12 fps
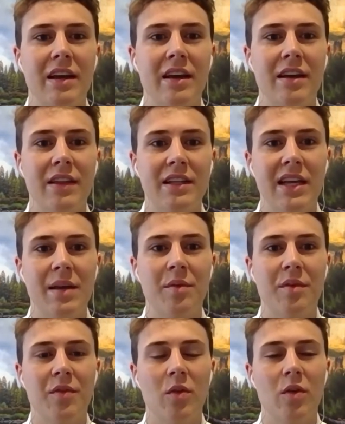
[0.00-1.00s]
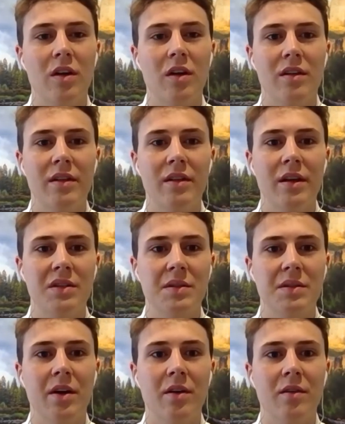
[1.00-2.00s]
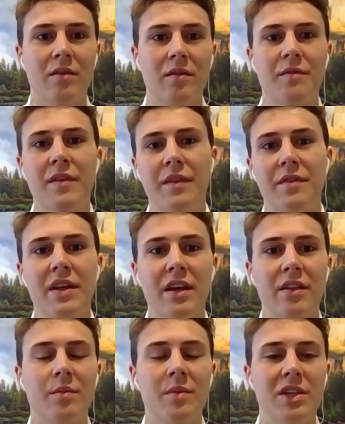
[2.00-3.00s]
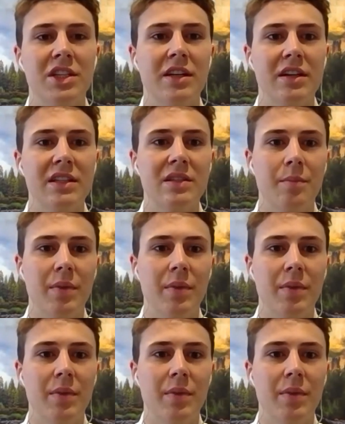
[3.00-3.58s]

And the day before, there was about 50 other missionaries.